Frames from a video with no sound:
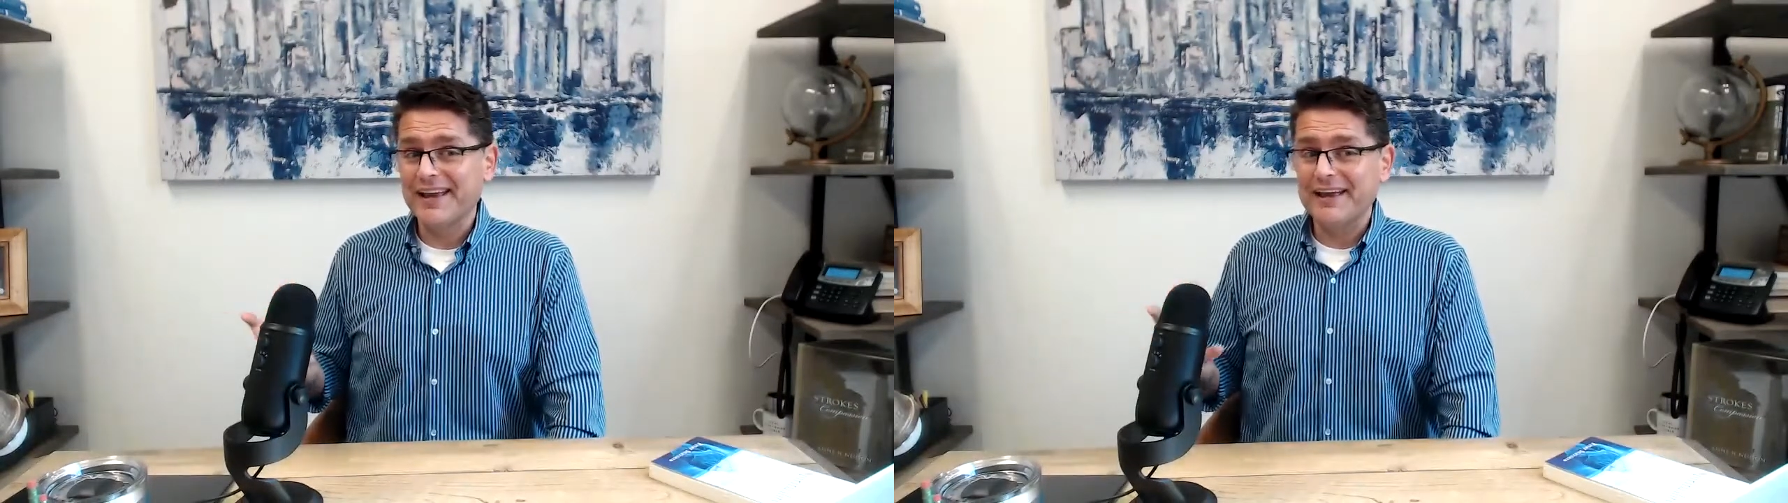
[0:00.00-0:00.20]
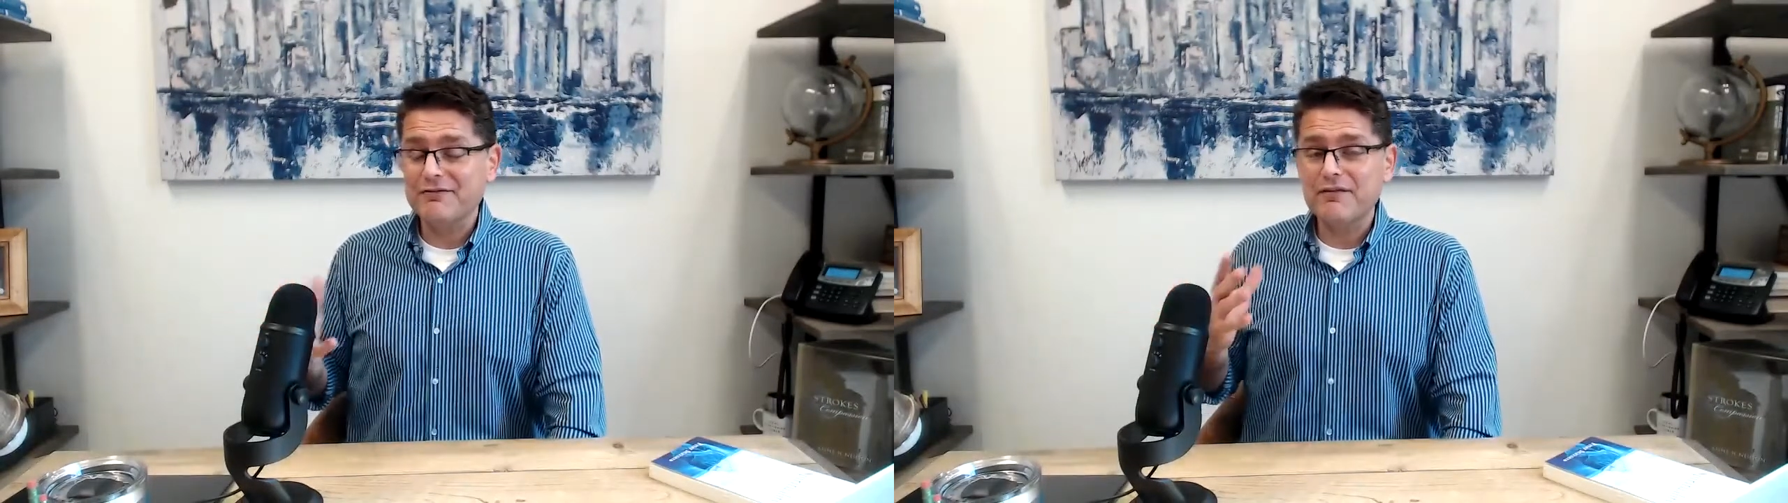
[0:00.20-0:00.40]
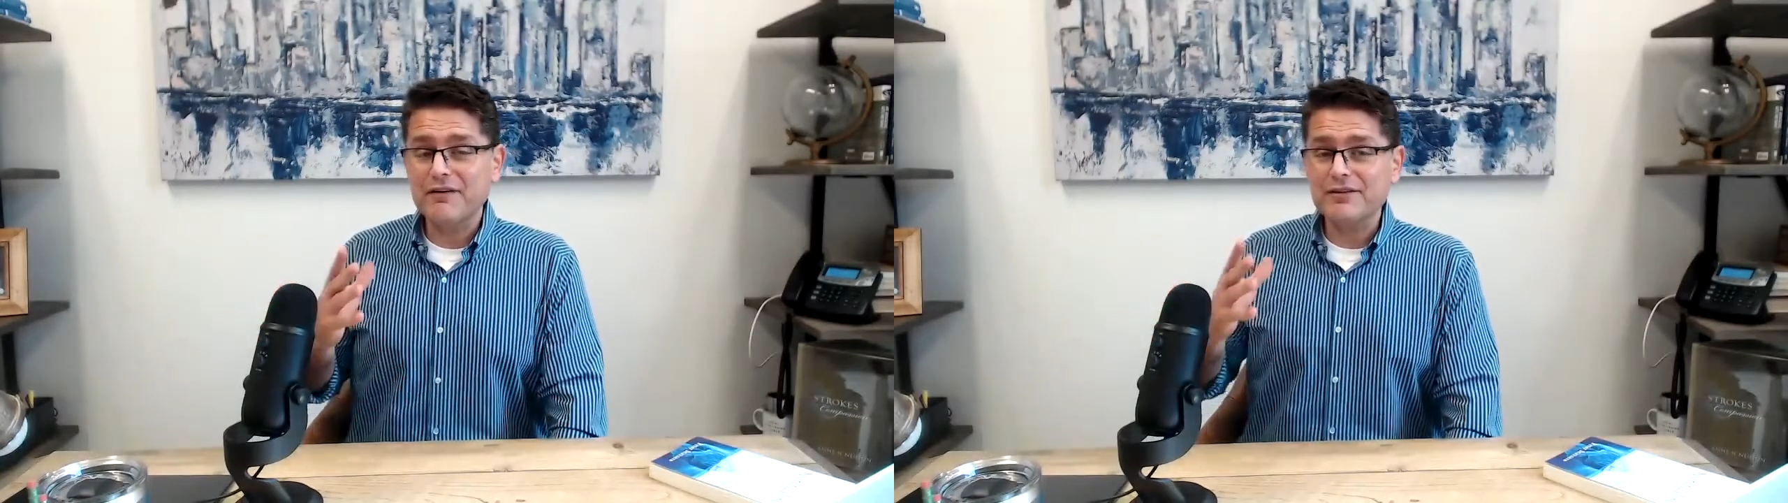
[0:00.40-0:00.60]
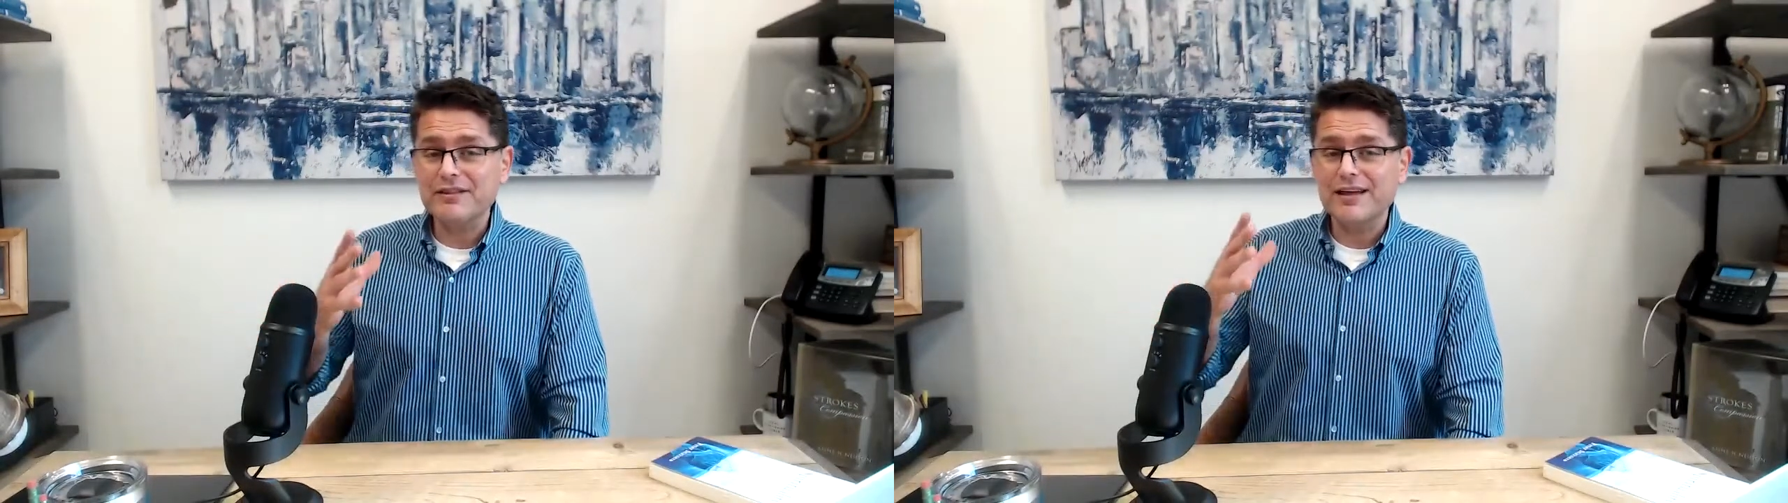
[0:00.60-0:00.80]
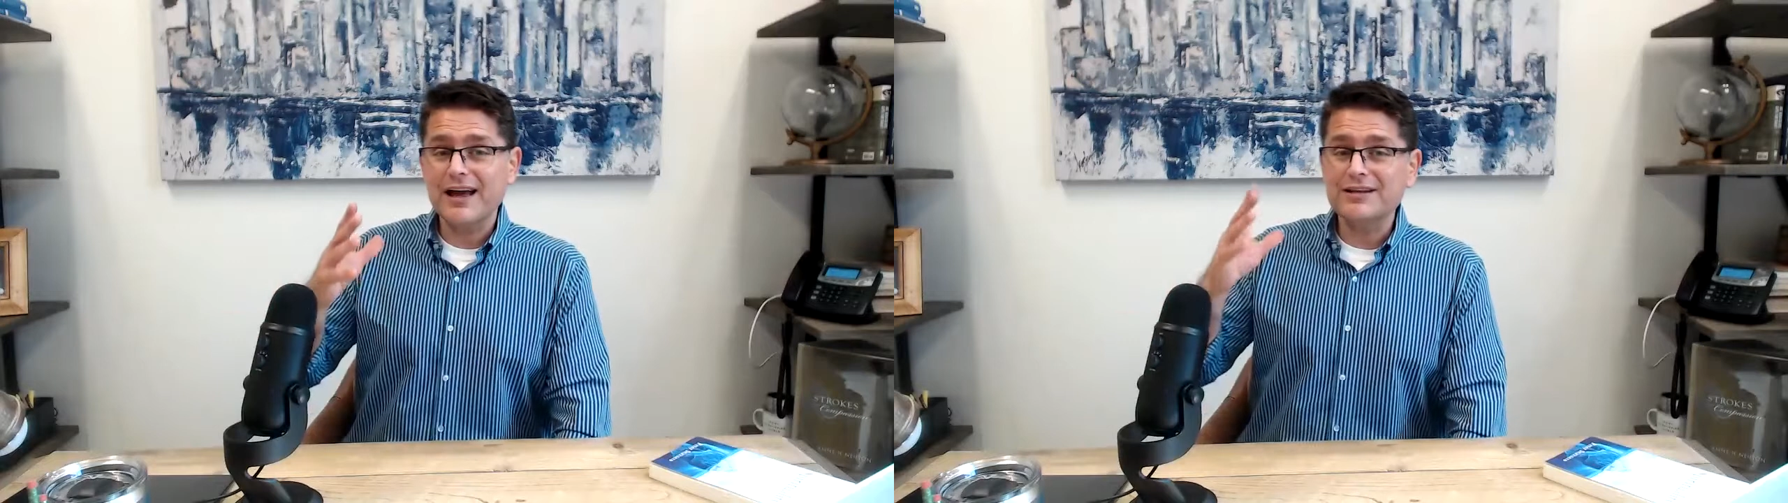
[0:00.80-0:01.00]
If you've ever
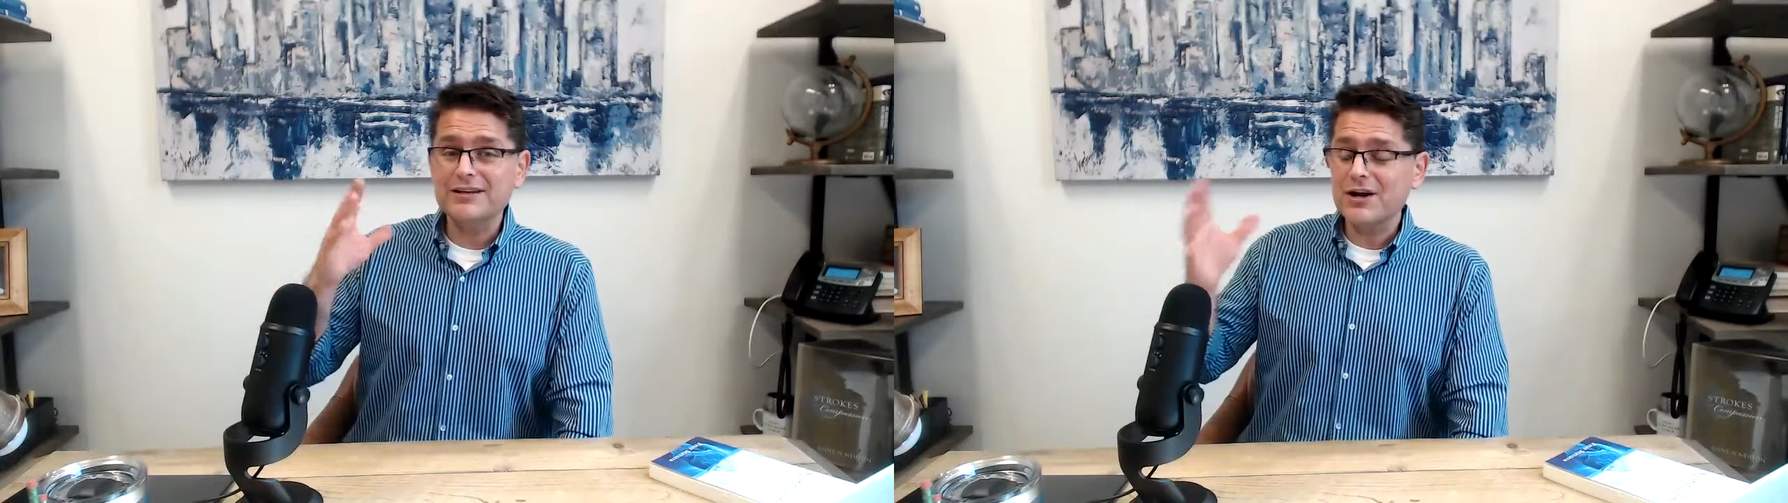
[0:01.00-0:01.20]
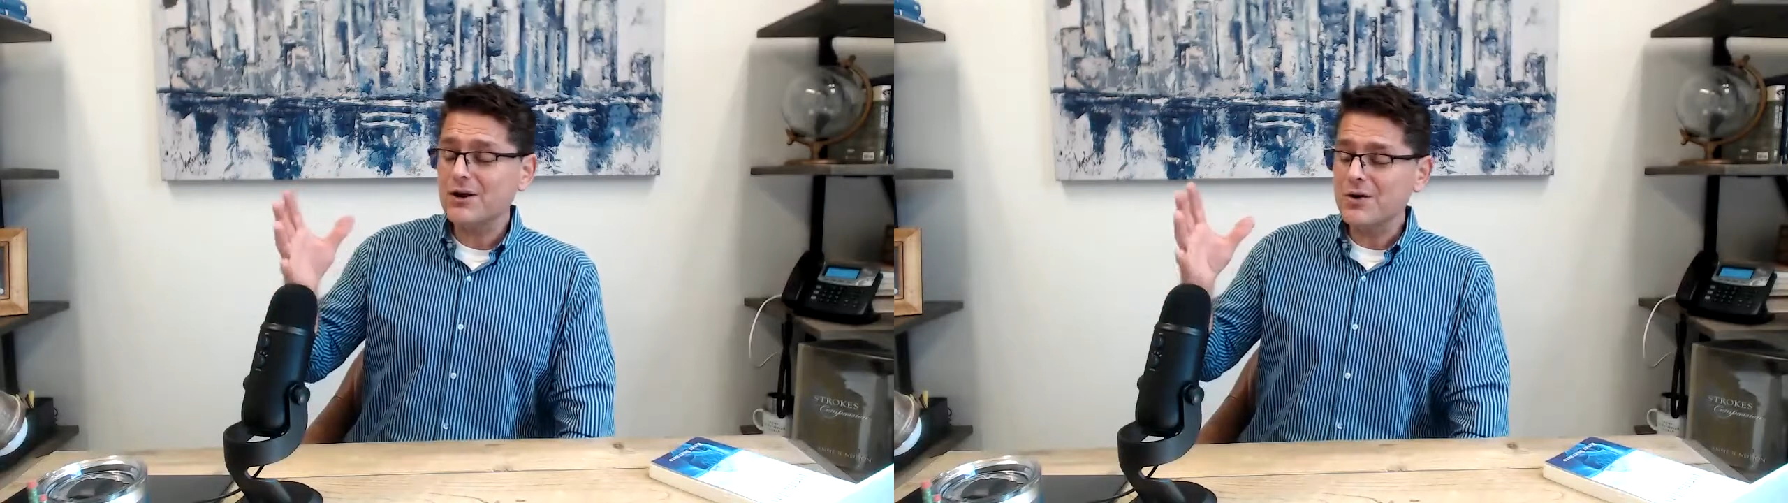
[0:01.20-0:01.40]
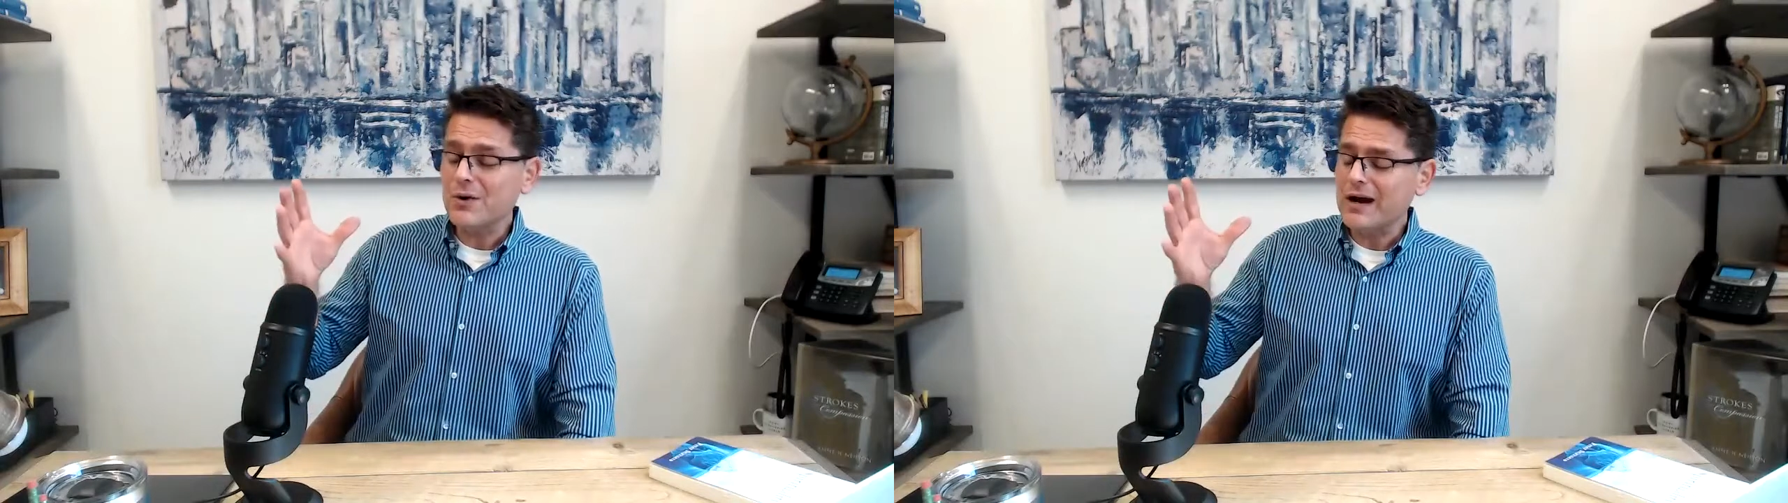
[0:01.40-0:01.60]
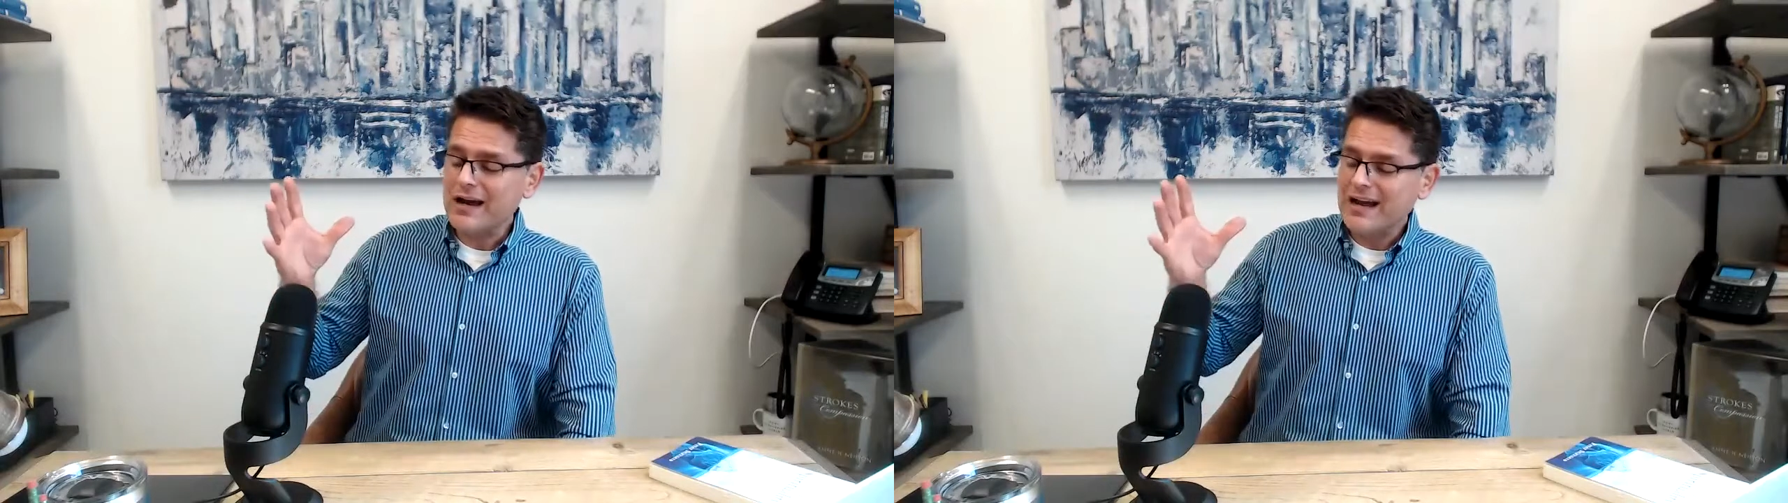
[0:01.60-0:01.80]
thought, you know,